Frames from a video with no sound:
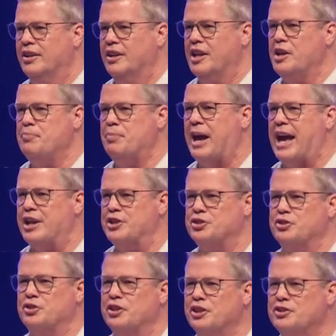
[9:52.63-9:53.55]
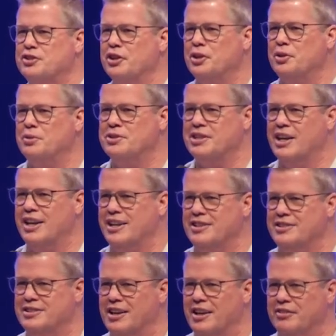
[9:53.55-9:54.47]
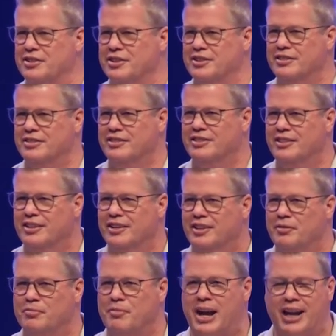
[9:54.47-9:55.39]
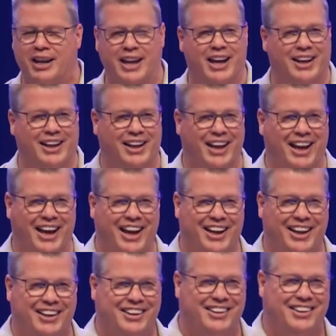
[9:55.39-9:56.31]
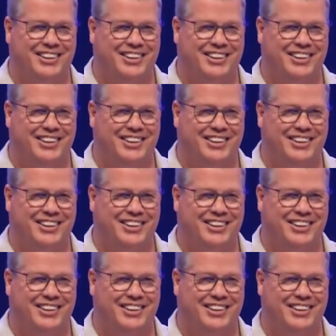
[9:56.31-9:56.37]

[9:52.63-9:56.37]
He pastored until he was 87. My kind of guy.